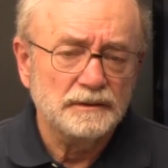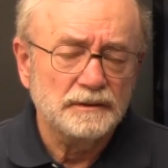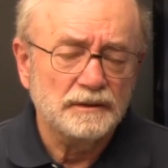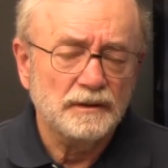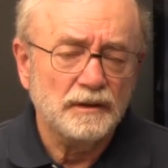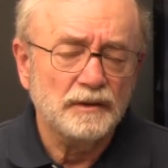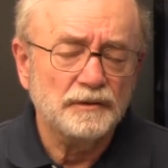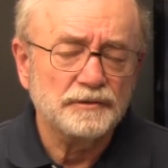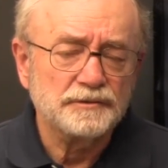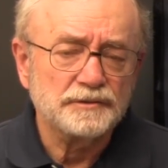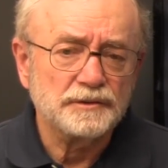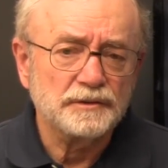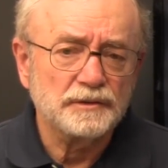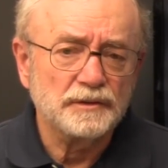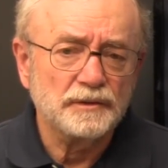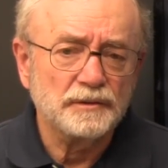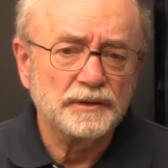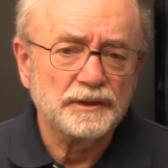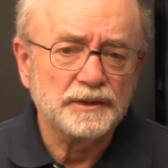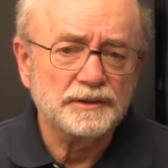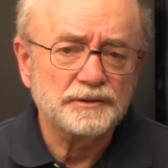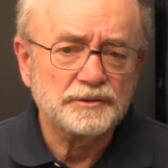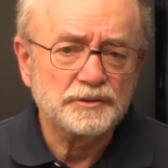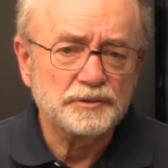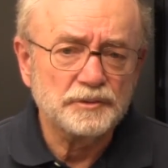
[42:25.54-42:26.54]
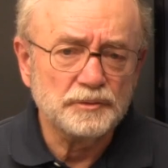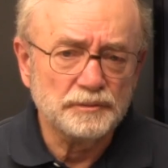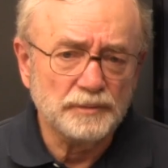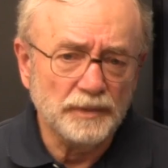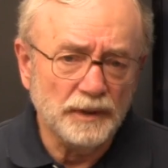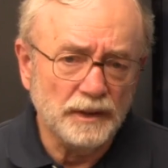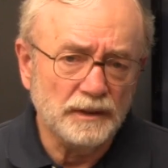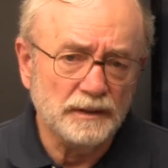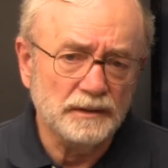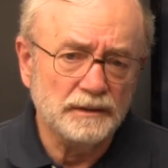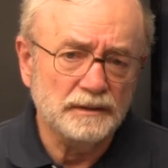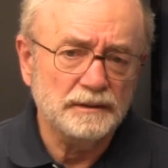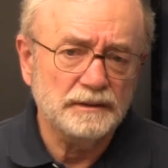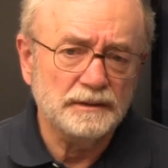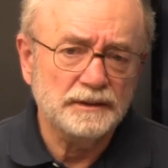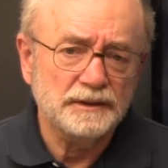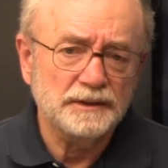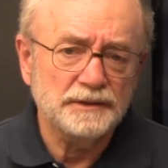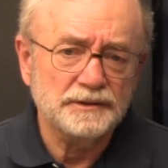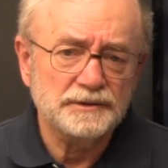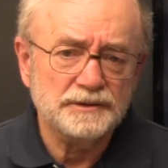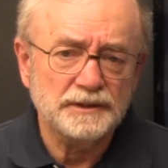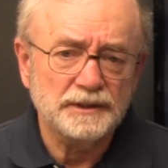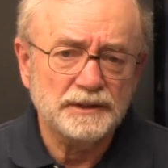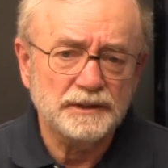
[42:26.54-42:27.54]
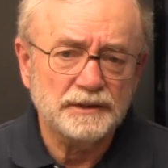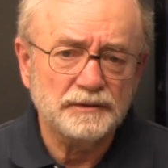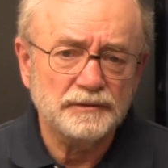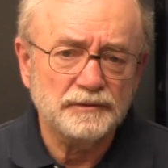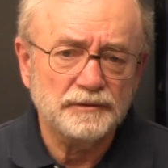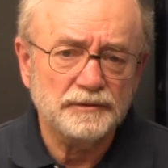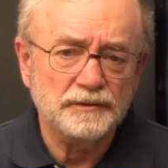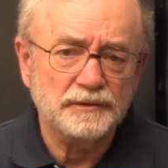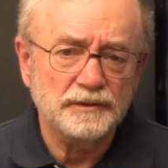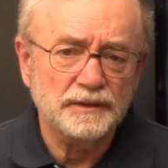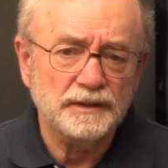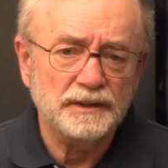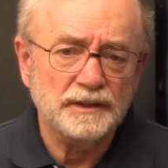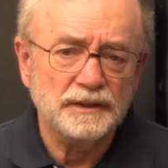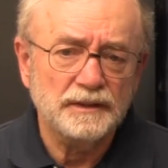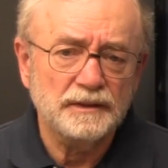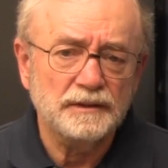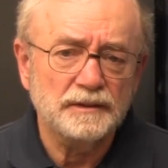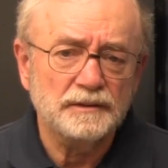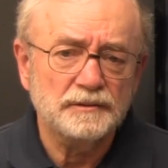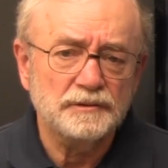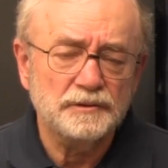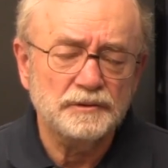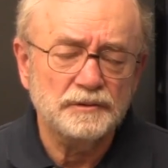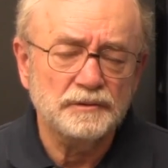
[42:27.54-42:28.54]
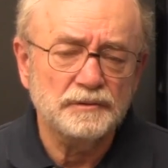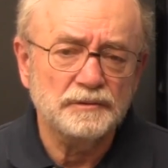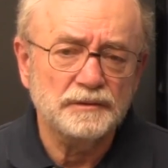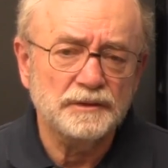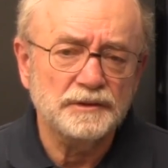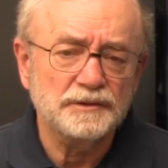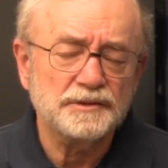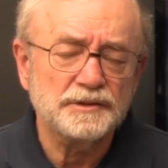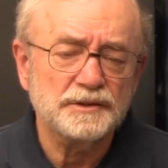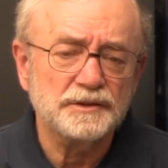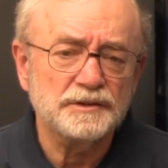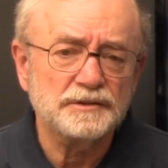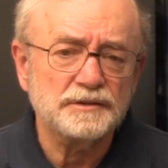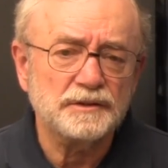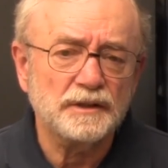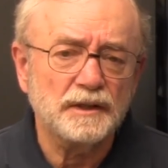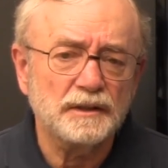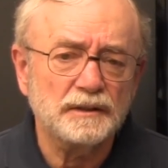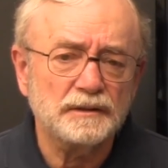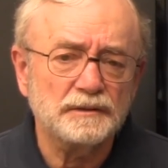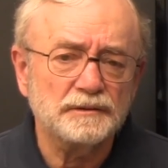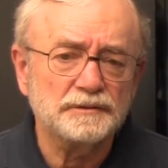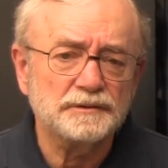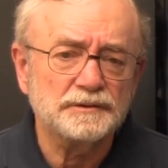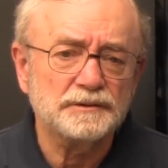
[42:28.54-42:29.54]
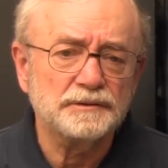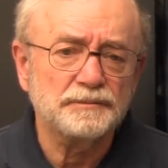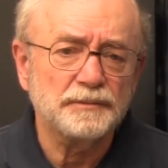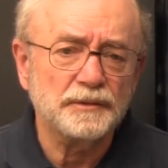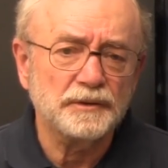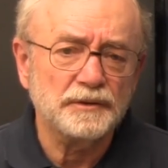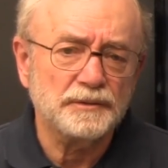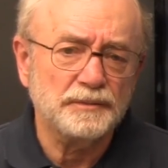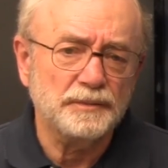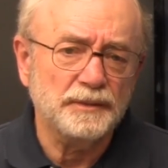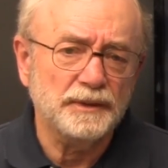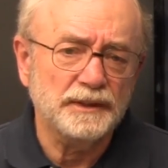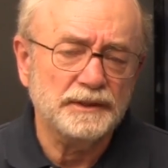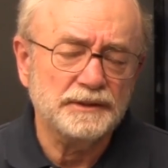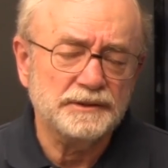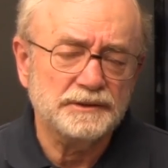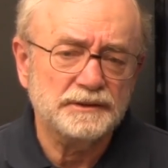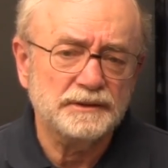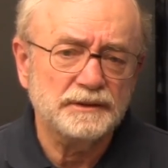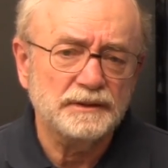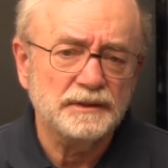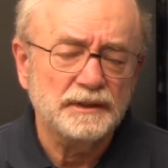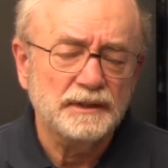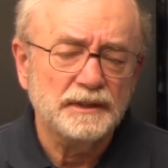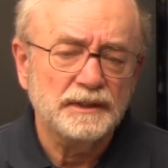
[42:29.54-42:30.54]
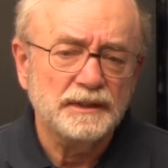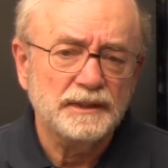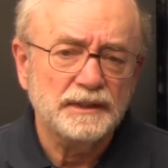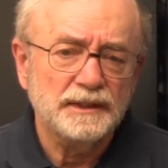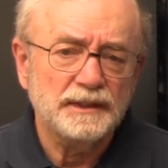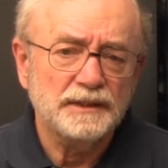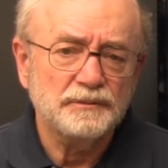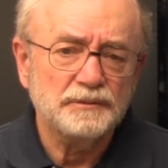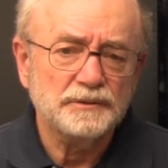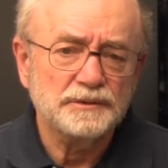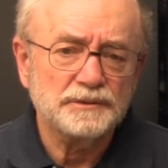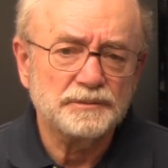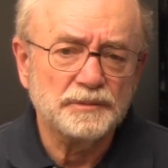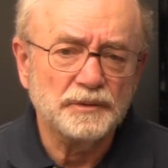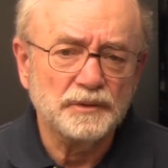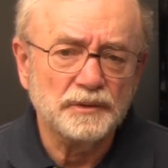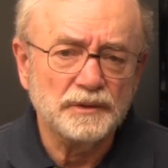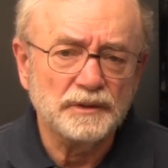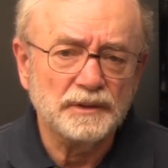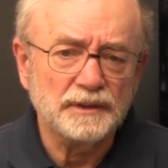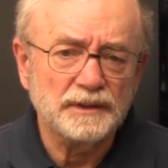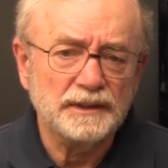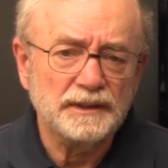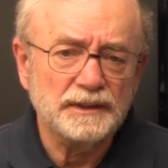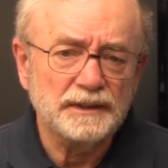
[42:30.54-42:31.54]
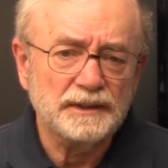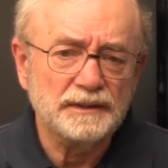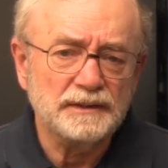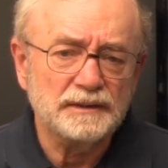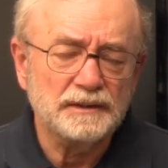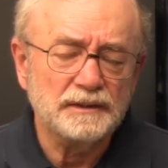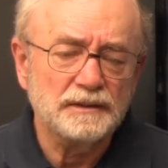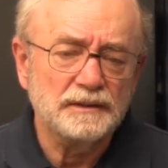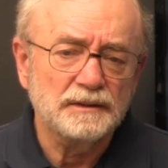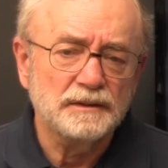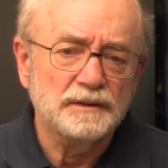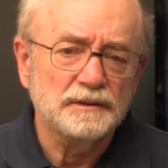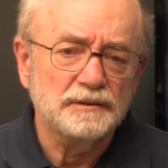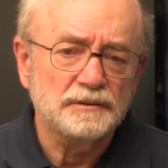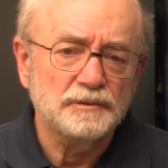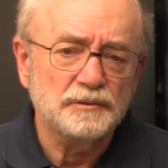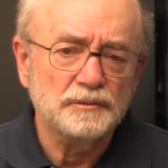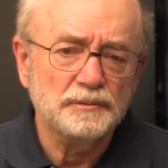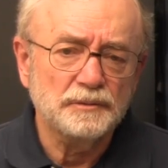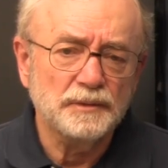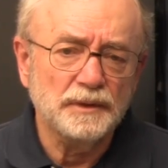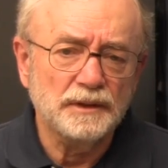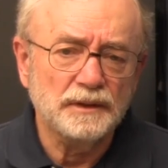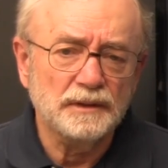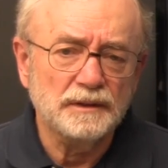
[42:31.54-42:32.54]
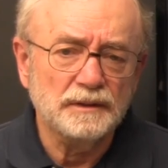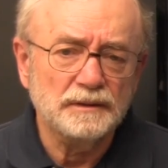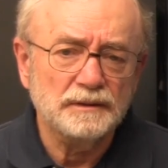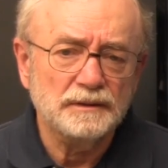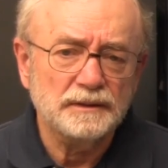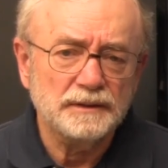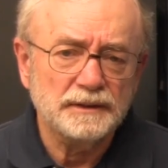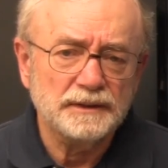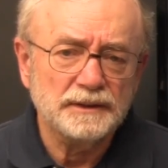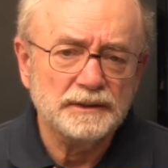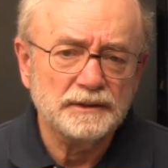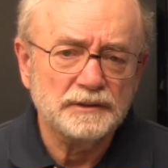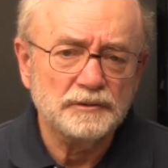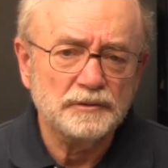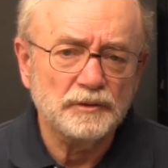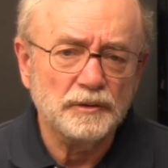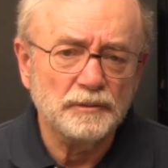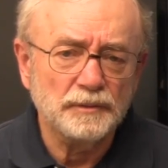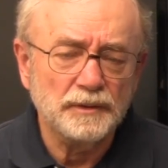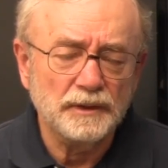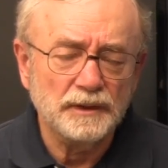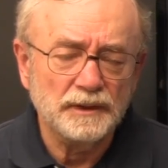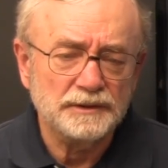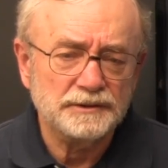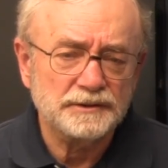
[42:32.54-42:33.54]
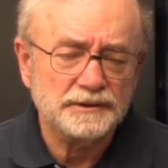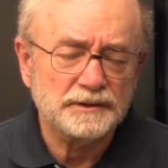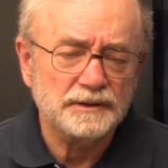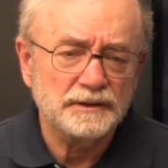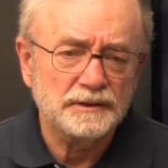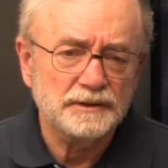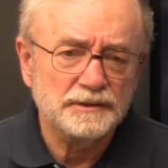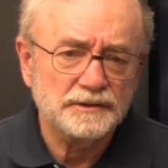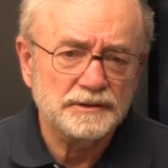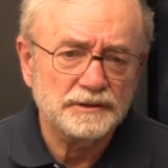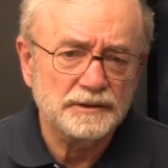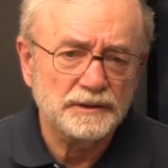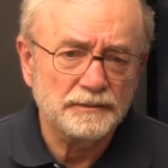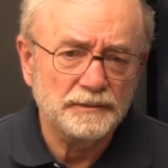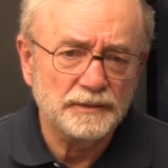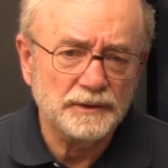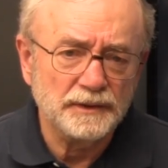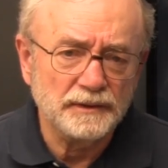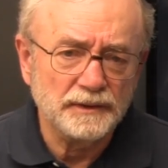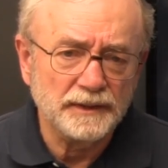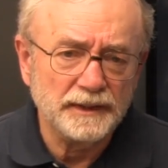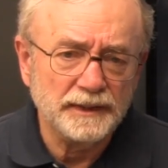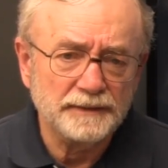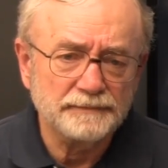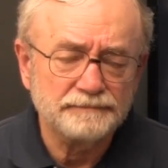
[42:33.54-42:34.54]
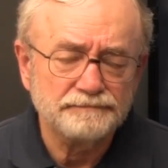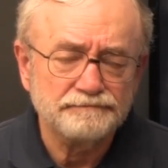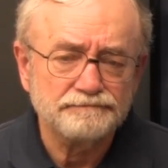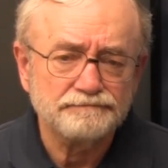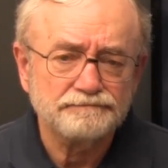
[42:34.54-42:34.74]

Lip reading: also known as Tubal in Ezekiel 38:2. This is Arnold's birthplace. He was born in Tubal in Tobolsk, Siberia.